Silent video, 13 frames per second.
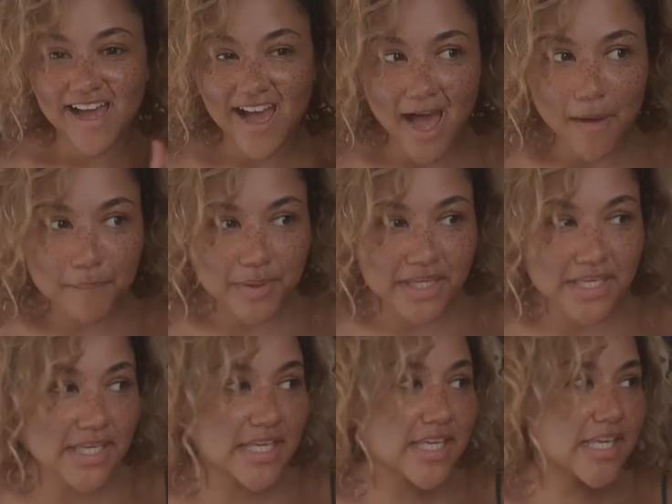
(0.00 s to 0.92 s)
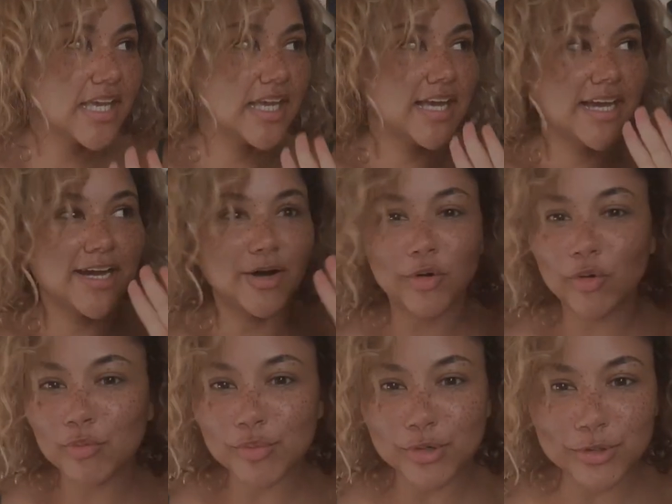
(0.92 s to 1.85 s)
Happy
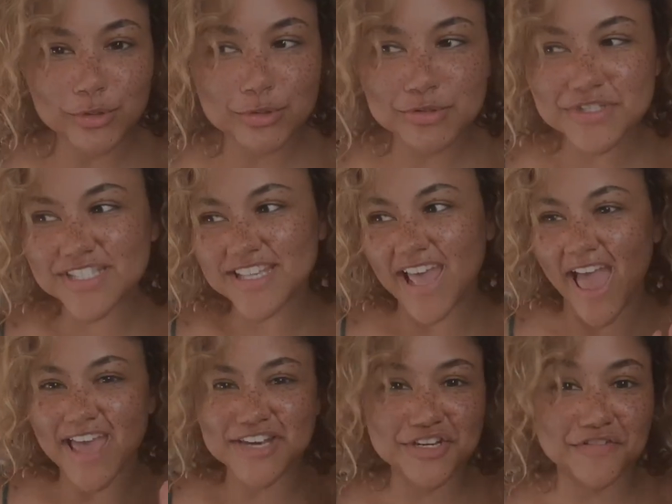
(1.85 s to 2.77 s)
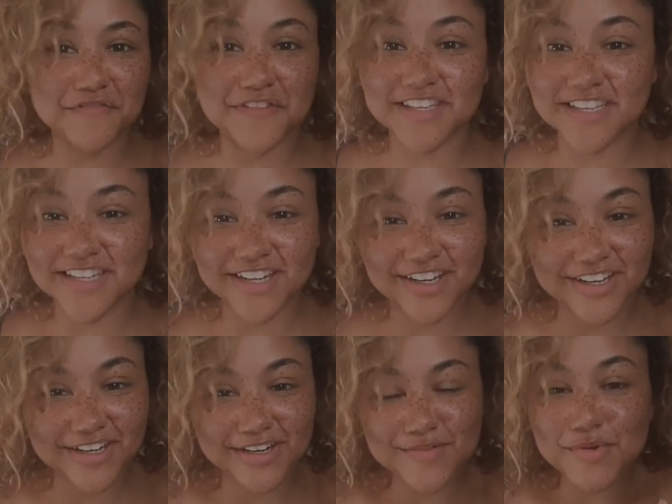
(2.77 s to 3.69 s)
almost end of the
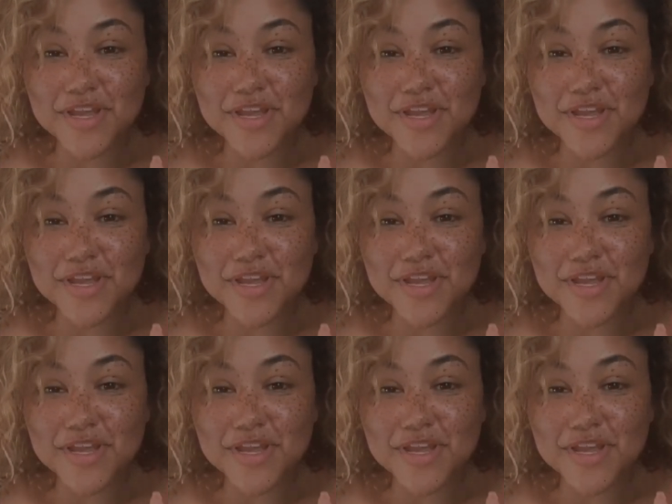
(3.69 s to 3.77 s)
year.